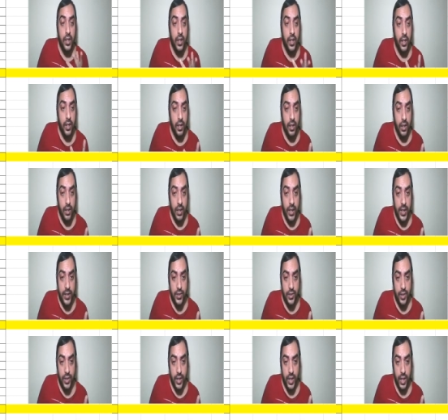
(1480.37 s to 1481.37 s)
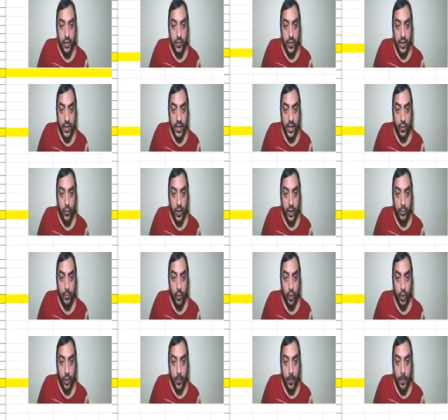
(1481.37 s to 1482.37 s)
Let's say we take one
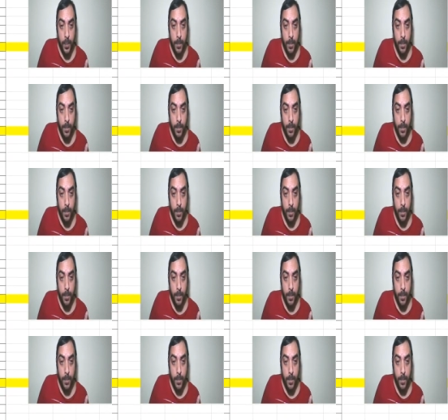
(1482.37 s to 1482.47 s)
more.